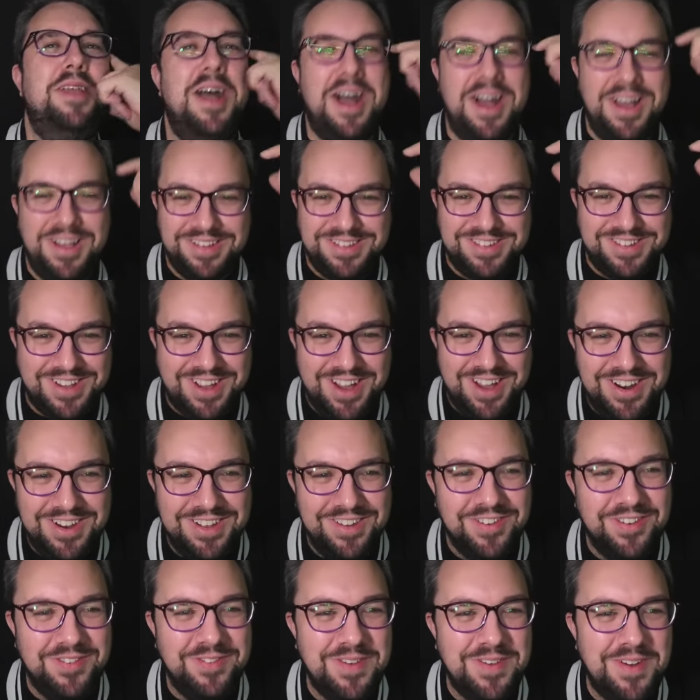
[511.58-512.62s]
I can't
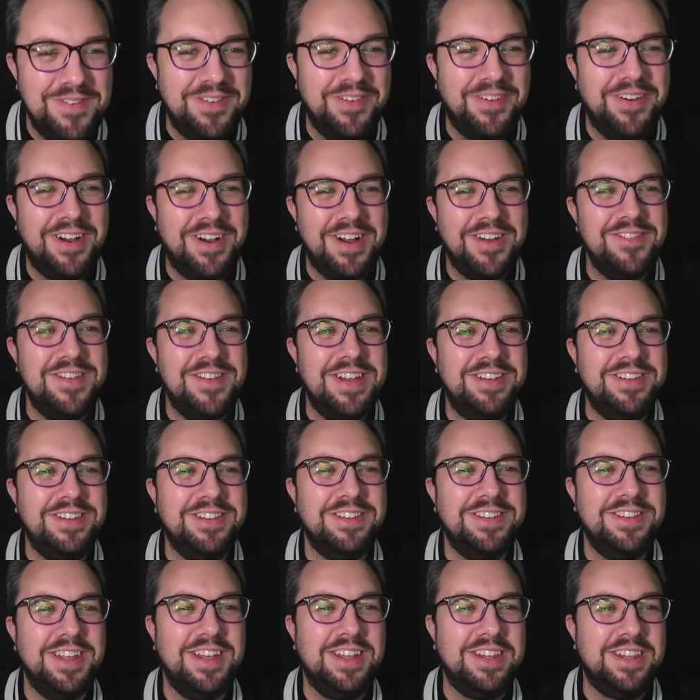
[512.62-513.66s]
even remember where I meant to
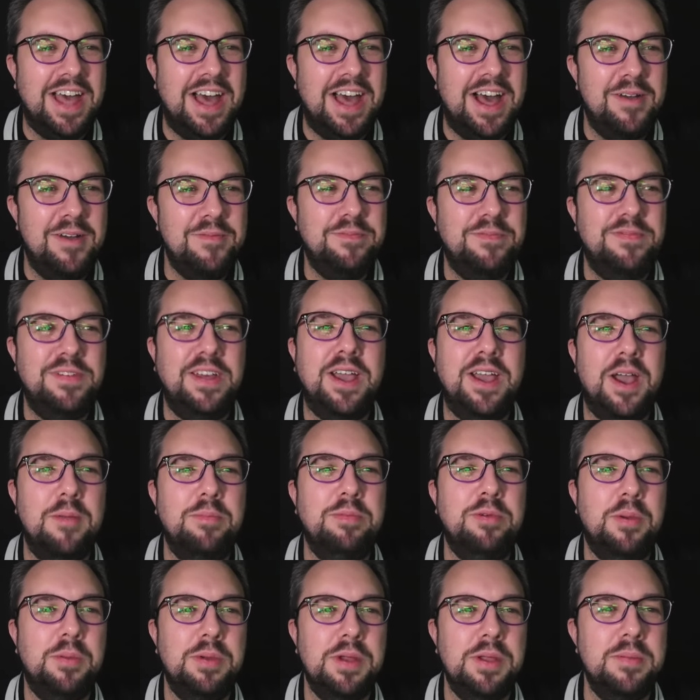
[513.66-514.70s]
stick that. I think I
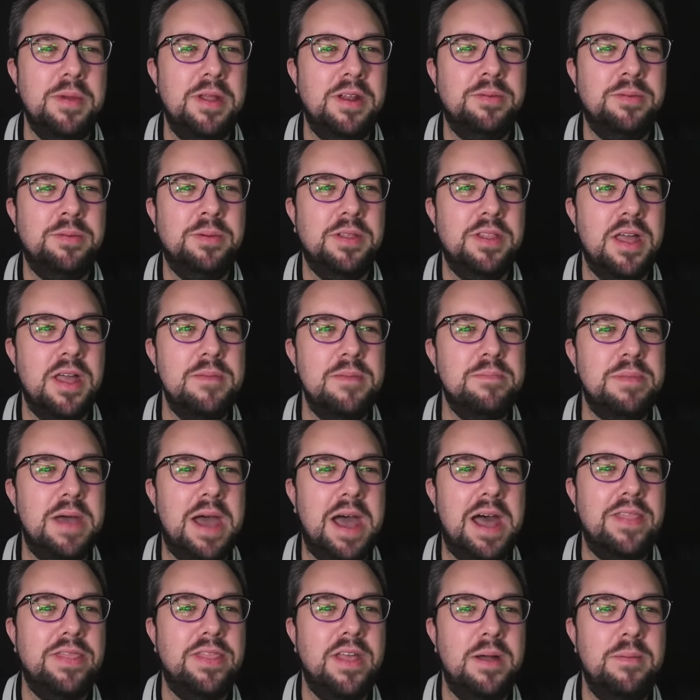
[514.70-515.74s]
probably meant to put that in
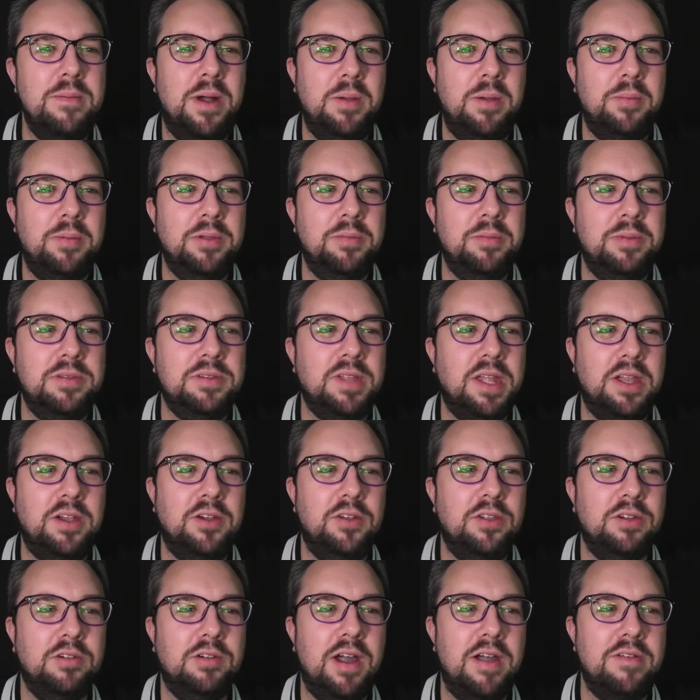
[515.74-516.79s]
bad. That might be a mistake
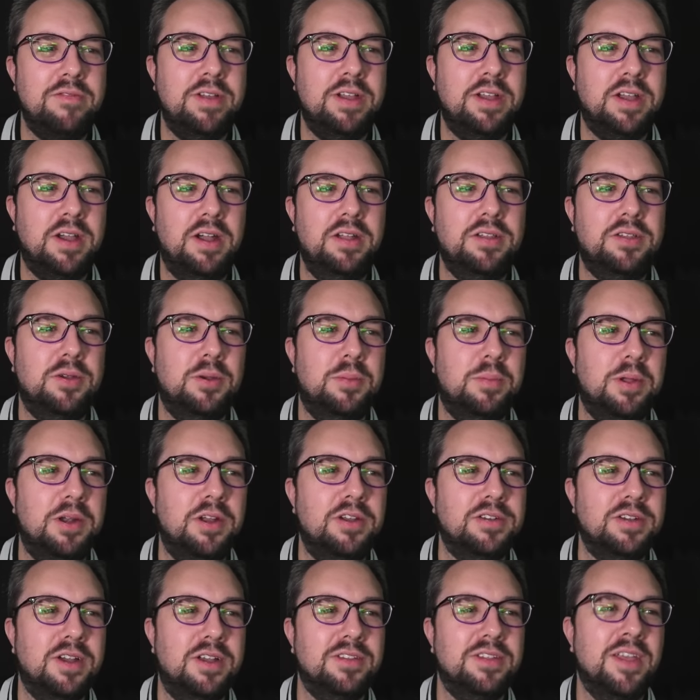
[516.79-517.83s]
on the graphic. I do
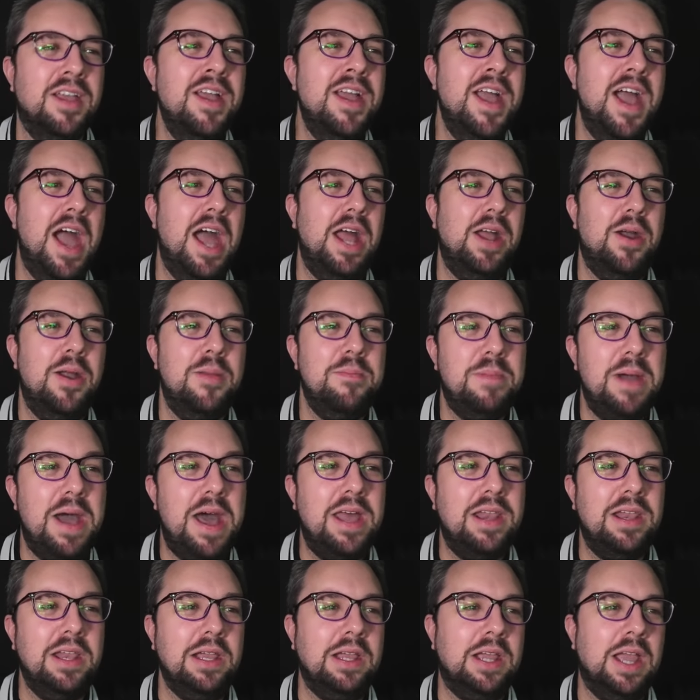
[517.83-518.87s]
apologise. Anyway,
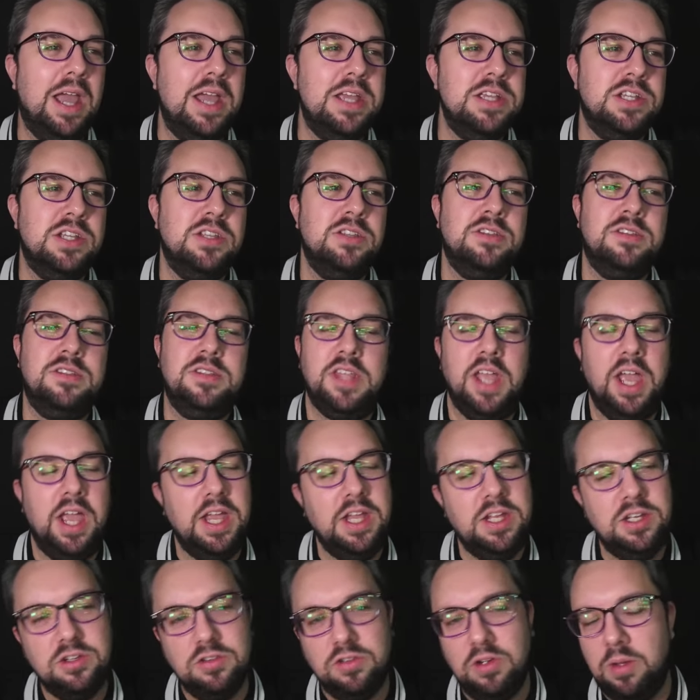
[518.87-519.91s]
bad locations.
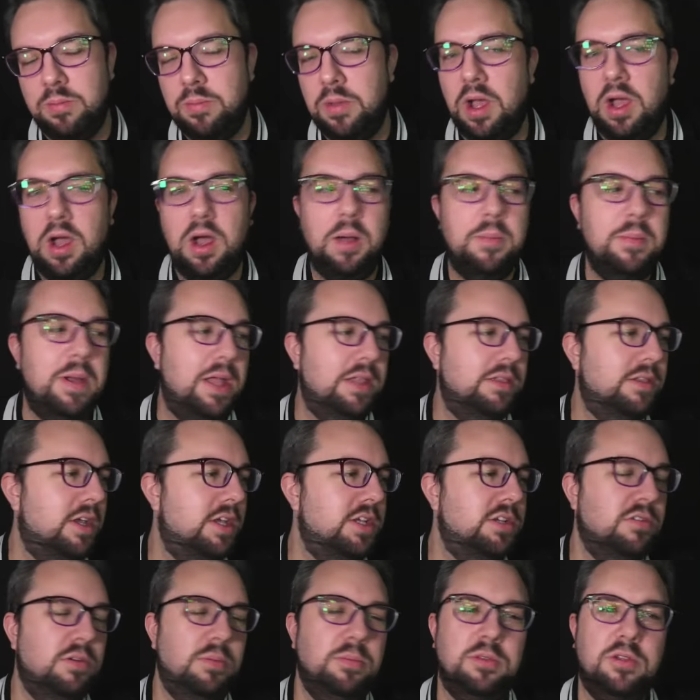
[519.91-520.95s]
Danger Room. Oh man,
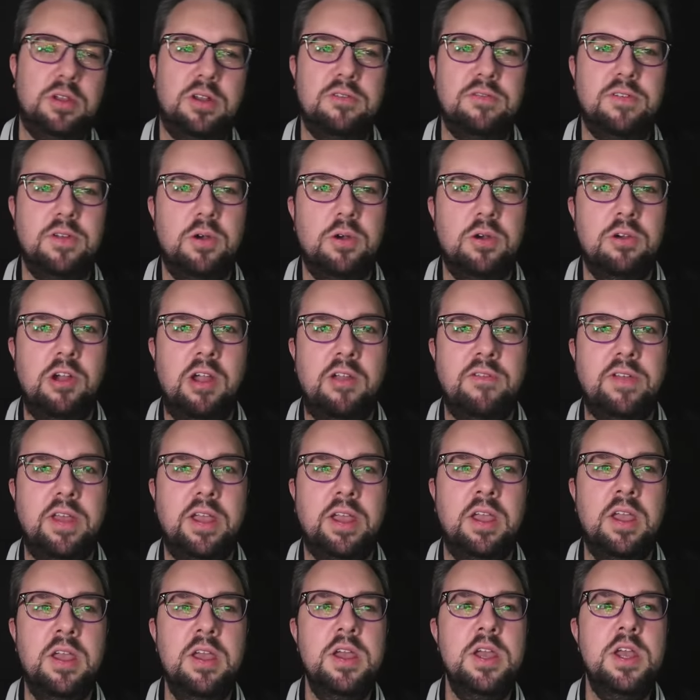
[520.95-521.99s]
Danger Room's going to feel
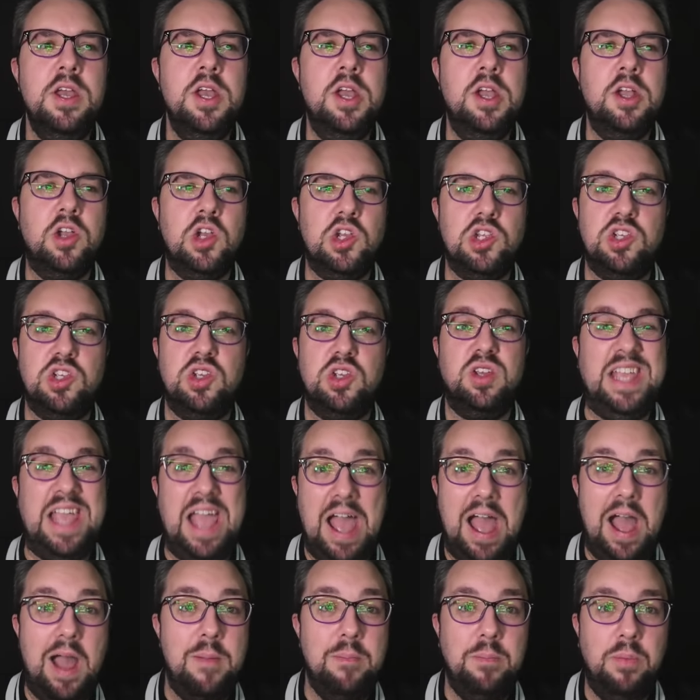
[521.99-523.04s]
horrific. Because you
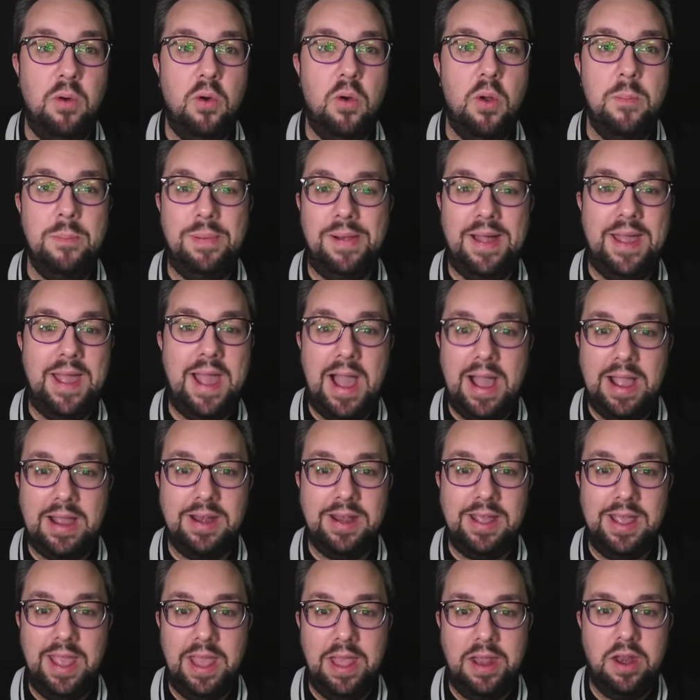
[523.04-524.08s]
gamble and play
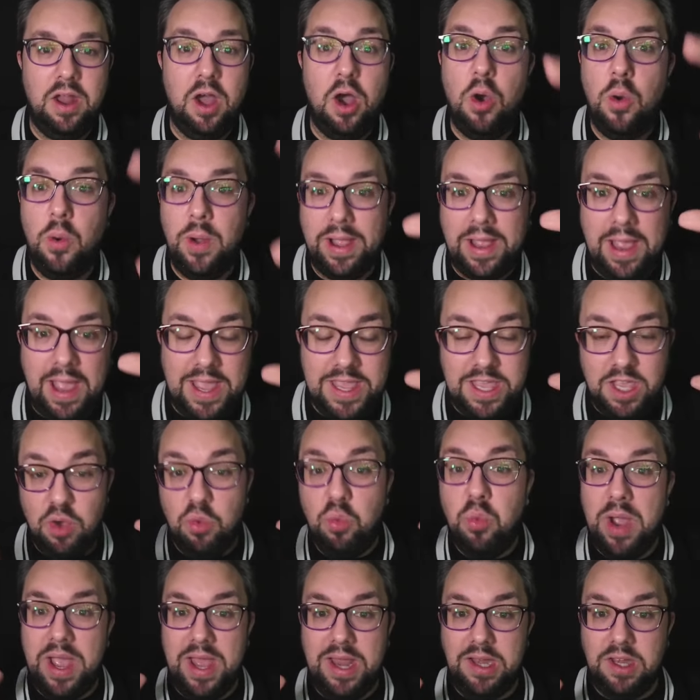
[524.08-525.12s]
Agony in. Oh, okay, you
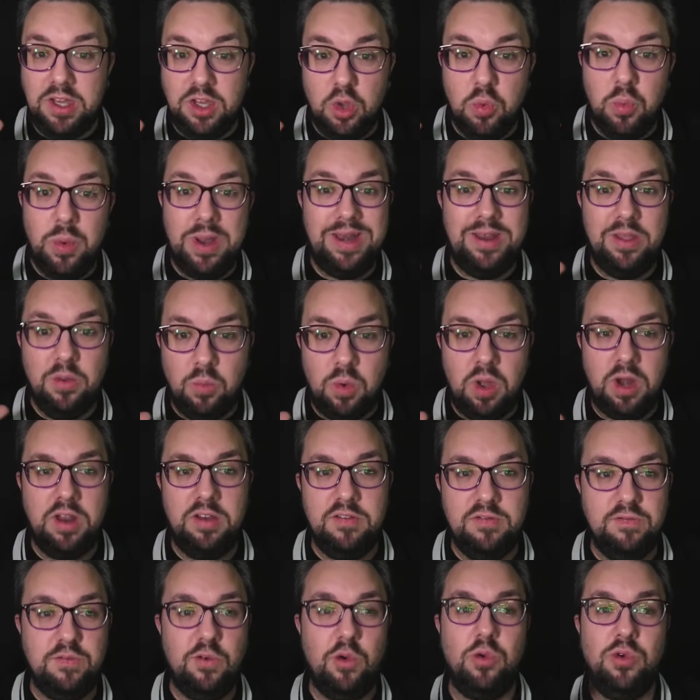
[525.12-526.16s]
win. You win the 1
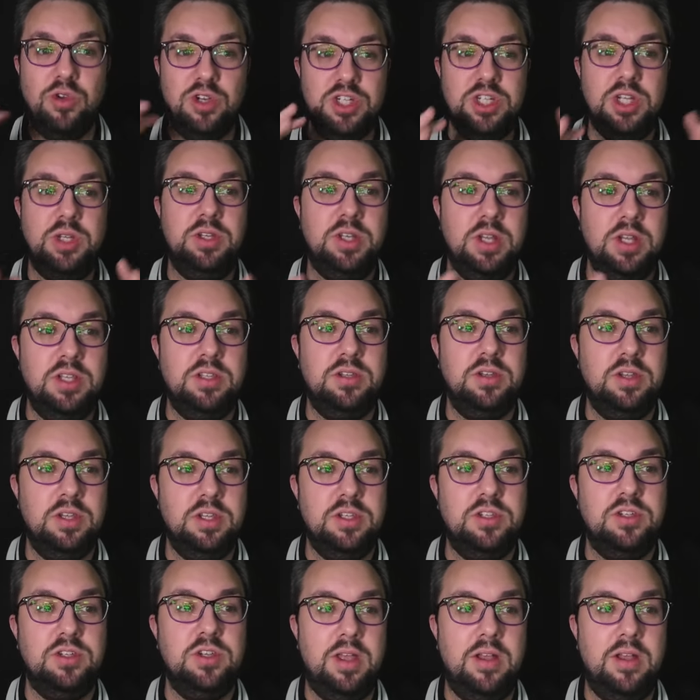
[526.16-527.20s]
in 4 and she is